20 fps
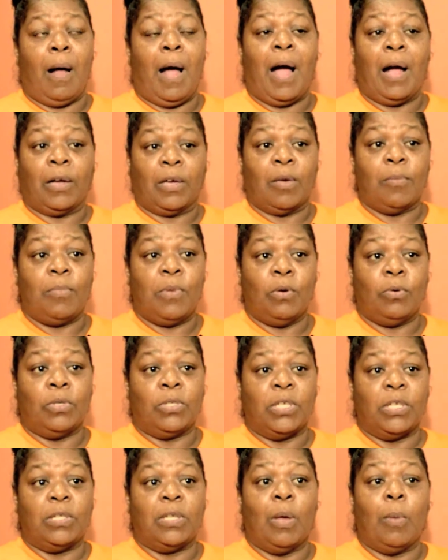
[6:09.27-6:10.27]
our
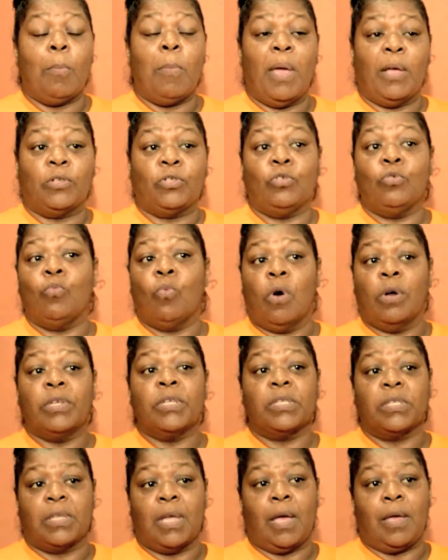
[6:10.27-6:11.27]
community, that makes you
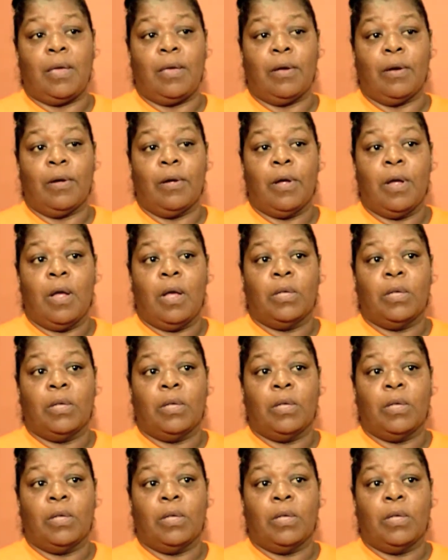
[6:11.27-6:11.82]
want to stay here.